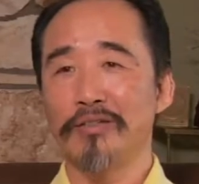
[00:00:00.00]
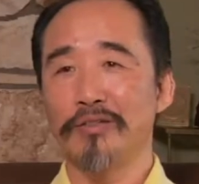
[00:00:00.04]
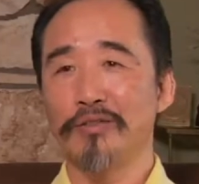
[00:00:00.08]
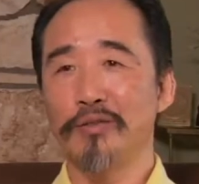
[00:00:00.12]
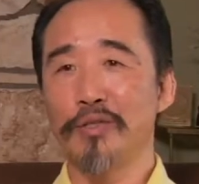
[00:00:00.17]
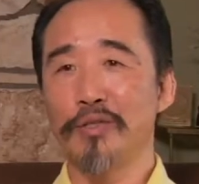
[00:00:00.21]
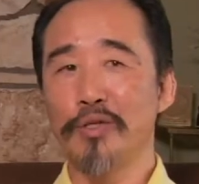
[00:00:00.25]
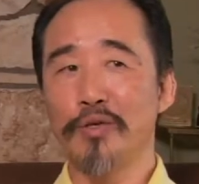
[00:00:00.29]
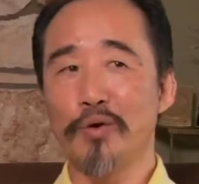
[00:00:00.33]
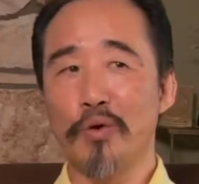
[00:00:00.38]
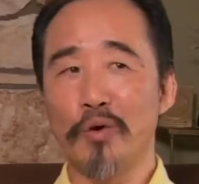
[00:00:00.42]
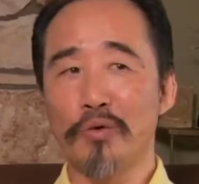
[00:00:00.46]

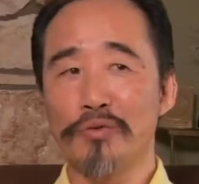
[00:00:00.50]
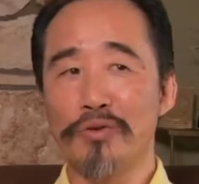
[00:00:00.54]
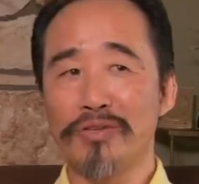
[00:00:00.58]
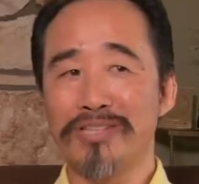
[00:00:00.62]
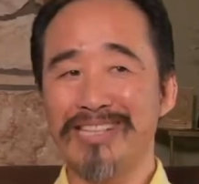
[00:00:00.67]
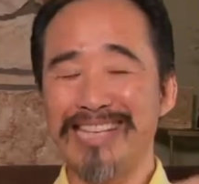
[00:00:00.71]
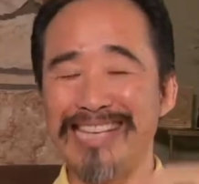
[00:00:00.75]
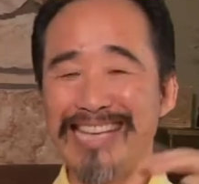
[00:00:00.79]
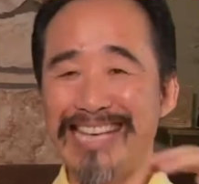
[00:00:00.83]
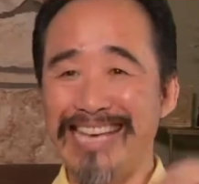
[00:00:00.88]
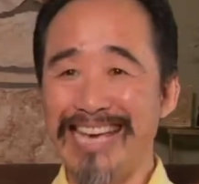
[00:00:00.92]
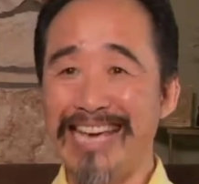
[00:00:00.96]
We call
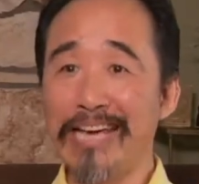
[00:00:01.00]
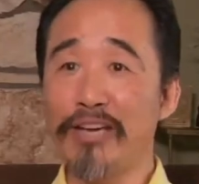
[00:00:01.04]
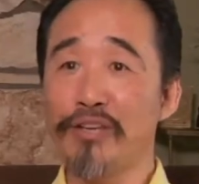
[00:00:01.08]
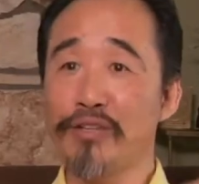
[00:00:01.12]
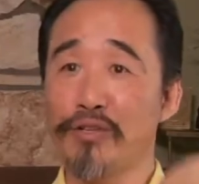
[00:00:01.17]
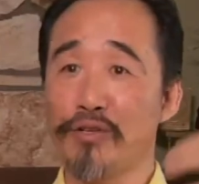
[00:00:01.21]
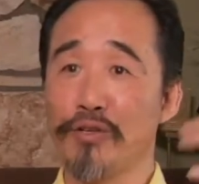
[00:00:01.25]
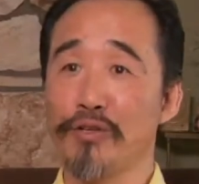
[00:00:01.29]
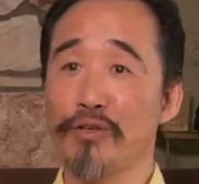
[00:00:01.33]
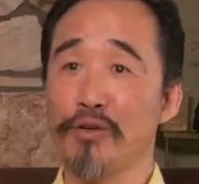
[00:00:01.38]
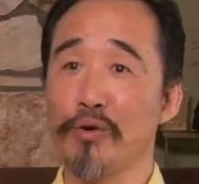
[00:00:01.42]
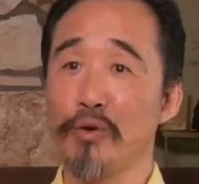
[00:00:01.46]
this
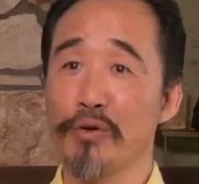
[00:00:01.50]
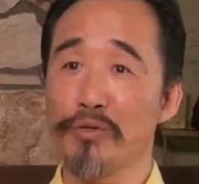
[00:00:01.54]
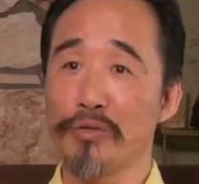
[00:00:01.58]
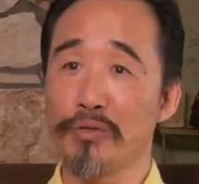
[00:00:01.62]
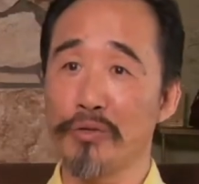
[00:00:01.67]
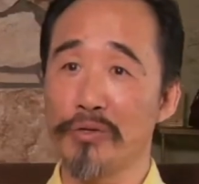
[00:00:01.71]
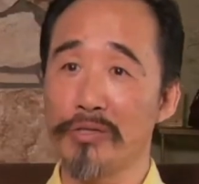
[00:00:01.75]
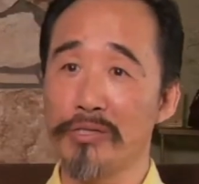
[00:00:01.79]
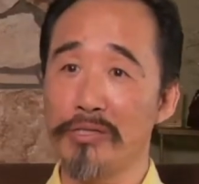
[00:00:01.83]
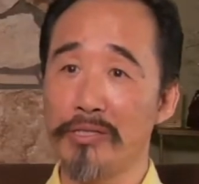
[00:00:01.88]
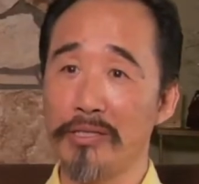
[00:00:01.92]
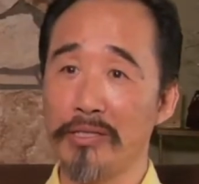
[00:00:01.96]
external
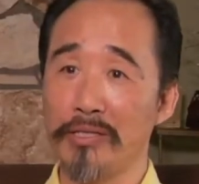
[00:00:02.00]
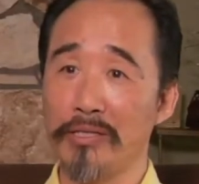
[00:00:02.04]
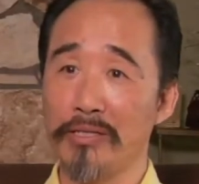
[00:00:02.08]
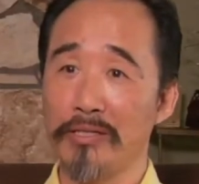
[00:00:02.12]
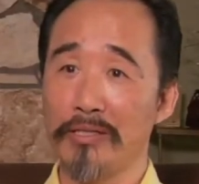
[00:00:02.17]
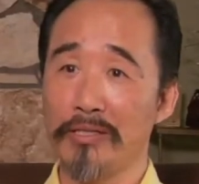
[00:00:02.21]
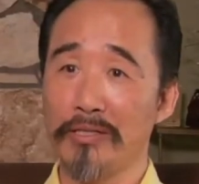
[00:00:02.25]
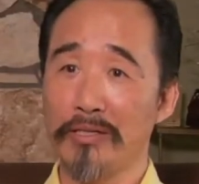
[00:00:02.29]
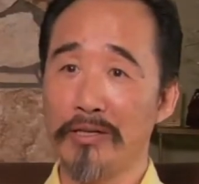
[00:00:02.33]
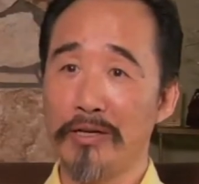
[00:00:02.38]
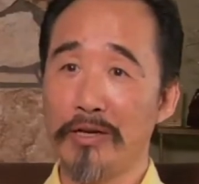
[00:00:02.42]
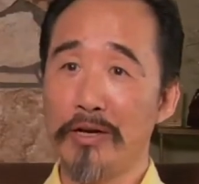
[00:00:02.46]
authority
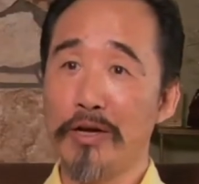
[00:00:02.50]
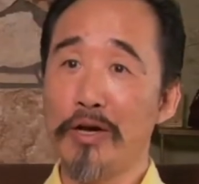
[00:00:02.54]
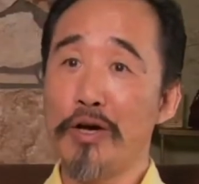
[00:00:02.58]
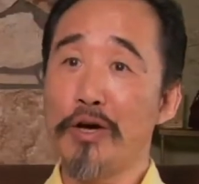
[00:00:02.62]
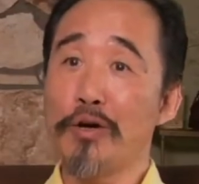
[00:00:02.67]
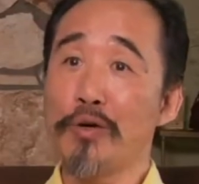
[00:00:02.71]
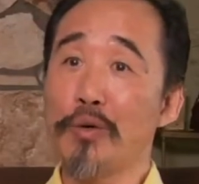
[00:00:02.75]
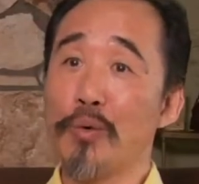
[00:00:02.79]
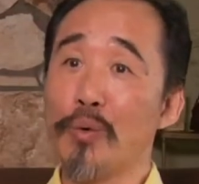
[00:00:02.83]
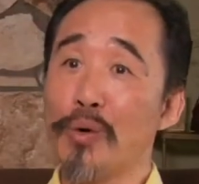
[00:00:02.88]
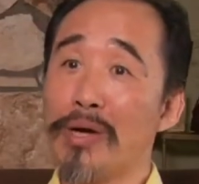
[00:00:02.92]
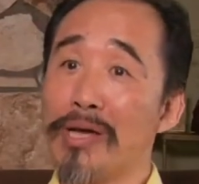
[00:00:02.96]

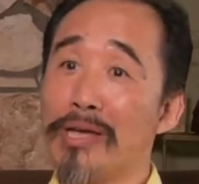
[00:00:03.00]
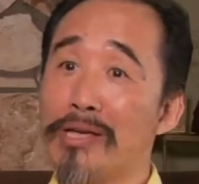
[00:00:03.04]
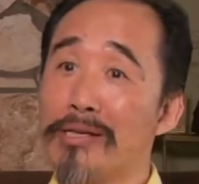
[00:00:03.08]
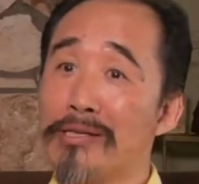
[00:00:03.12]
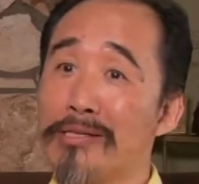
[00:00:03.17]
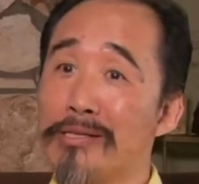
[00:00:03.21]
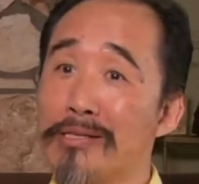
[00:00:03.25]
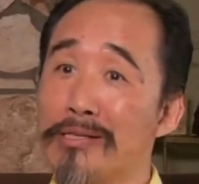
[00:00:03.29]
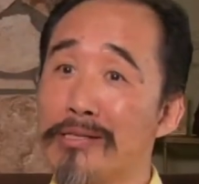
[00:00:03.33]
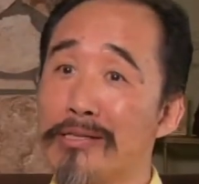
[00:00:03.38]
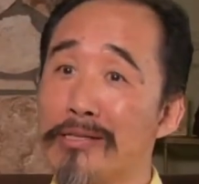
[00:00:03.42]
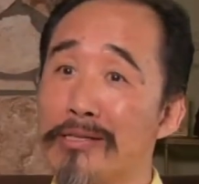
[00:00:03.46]

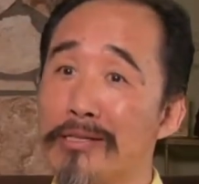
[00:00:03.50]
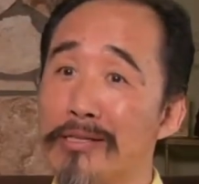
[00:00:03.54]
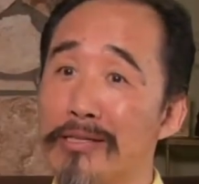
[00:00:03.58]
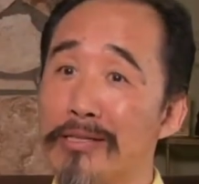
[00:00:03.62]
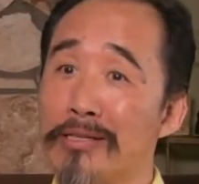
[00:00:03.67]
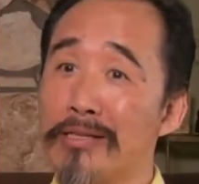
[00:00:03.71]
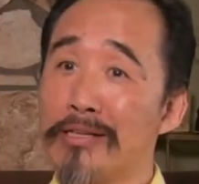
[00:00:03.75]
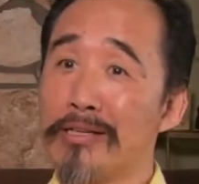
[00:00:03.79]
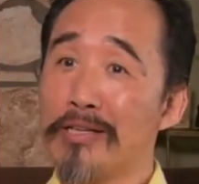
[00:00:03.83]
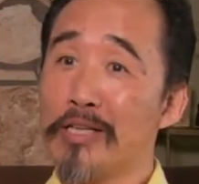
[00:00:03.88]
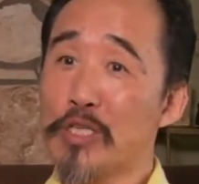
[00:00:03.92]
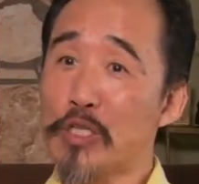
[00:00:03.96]
with
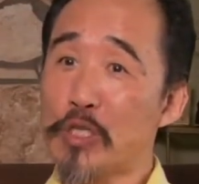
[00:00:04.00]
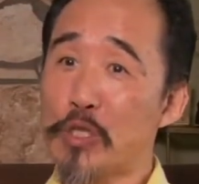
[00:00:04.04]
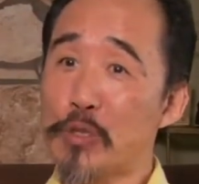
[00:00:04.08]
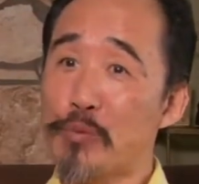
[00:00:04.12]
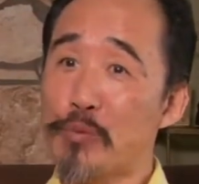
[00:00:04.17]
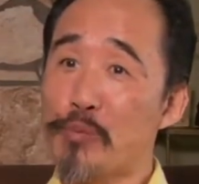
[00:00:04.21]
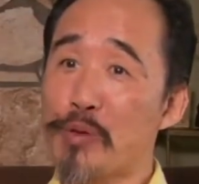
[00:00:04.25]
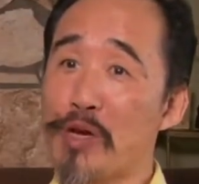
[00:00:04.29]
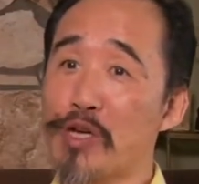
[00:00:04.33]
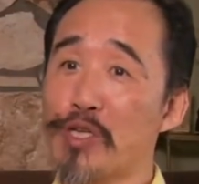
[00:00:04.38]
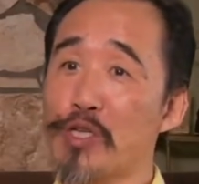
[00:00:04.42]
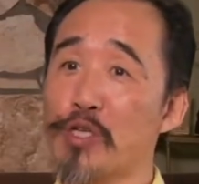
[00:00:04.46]

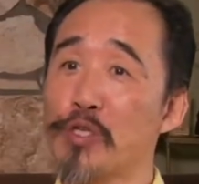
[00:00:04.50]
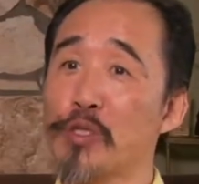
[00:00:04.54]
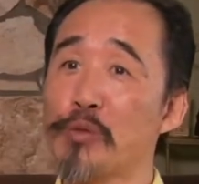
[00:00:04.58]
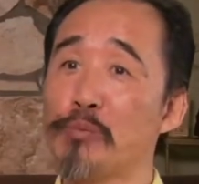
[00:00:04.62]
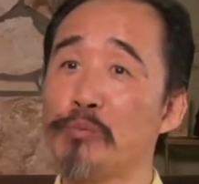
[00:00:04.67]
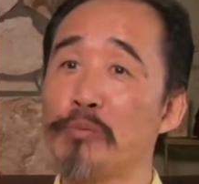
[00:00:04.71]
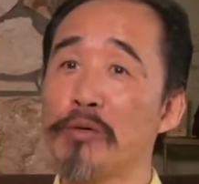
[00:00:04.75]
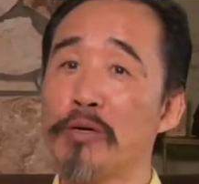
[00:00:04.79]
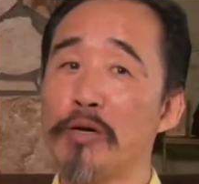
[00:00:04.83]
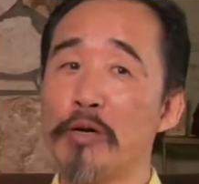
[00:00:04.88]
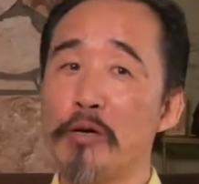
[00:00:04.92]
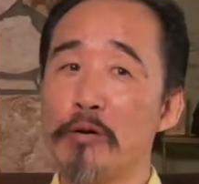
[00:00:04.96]

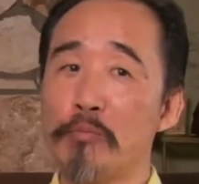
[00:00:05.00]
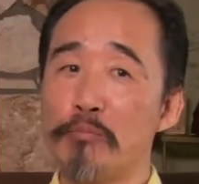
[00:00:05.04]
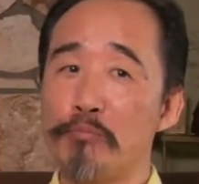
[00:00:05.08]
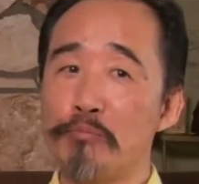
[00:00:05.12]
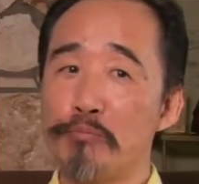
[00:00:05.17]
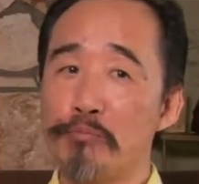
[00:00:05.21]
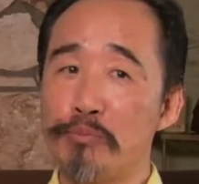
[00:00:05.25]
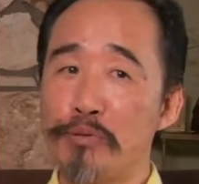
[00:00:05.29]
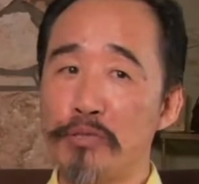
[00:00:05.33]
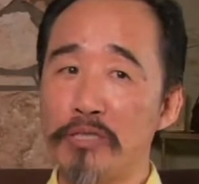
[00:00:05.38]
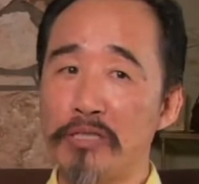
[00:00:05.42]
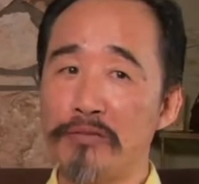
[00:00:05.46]
special
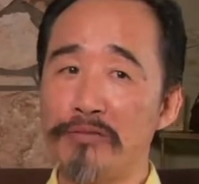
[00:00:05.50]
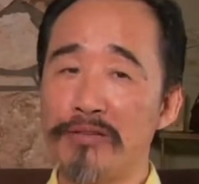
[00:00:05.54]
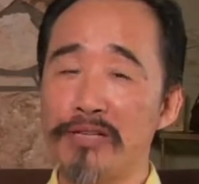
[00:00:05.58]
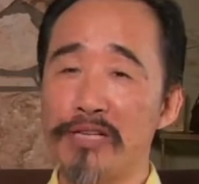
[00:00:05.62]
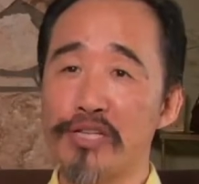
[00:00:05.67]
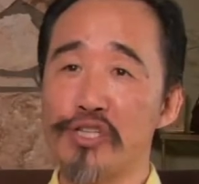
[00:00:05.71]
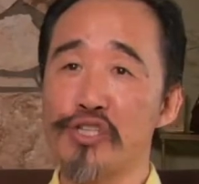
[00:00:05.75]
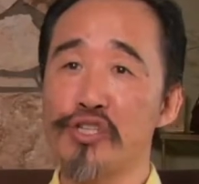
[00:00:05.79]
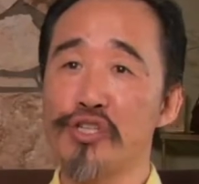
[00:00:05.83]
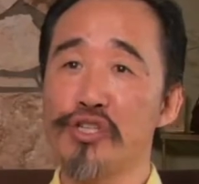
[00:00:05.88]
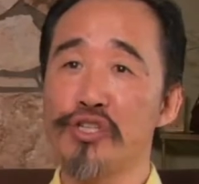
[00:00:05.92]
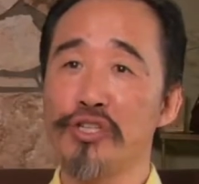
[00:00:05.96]

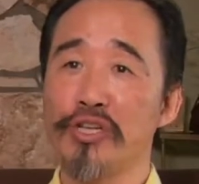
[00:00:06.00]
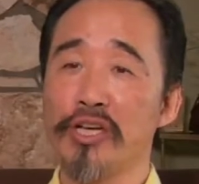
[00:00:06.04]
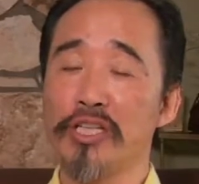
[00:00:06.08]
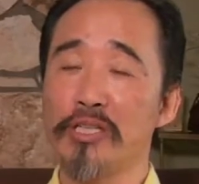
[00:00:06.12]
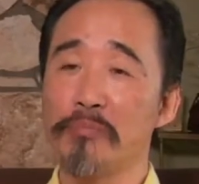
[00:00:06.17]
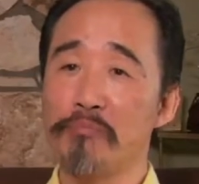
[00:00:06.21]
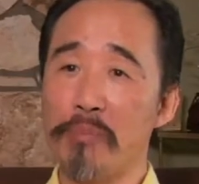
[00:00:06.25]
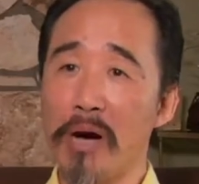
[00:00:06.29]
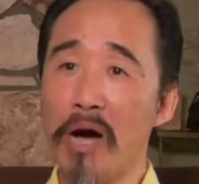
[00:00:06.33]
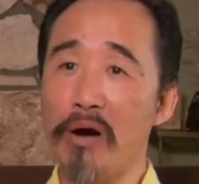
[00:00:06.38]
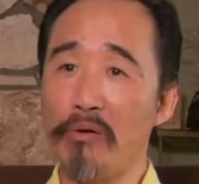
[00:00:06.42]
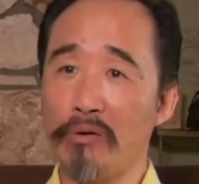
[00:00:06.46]
privilege
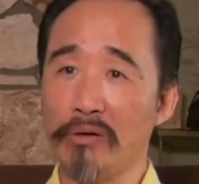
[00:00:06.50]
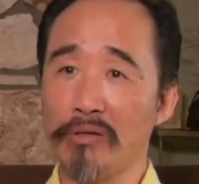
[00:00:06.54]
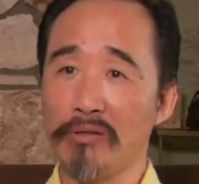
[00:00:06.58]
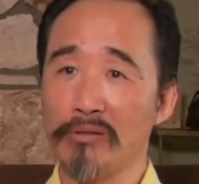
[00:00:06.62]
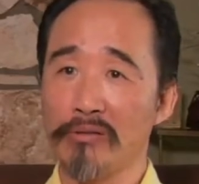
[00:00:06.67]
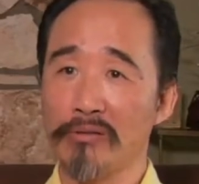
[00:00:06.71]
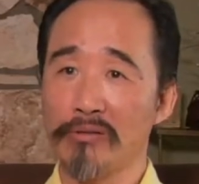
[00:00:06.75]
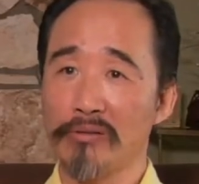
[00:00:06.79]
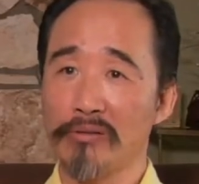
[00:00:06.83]
and power.